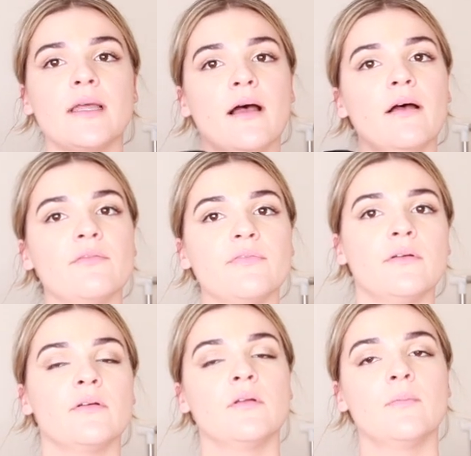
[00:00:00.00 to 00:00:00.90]
have
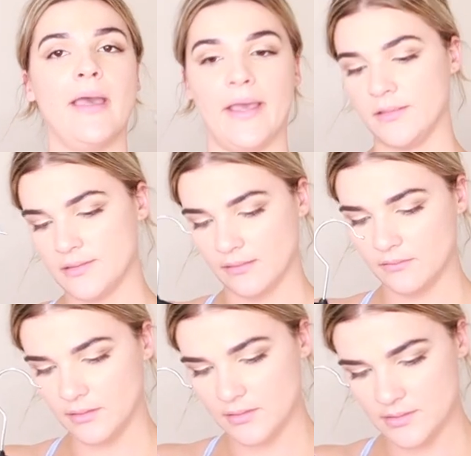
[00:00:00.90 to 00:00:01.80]
pads. I
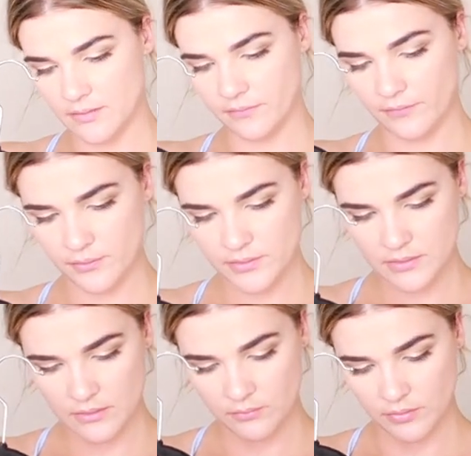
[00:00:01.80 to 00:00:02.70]
think it is the first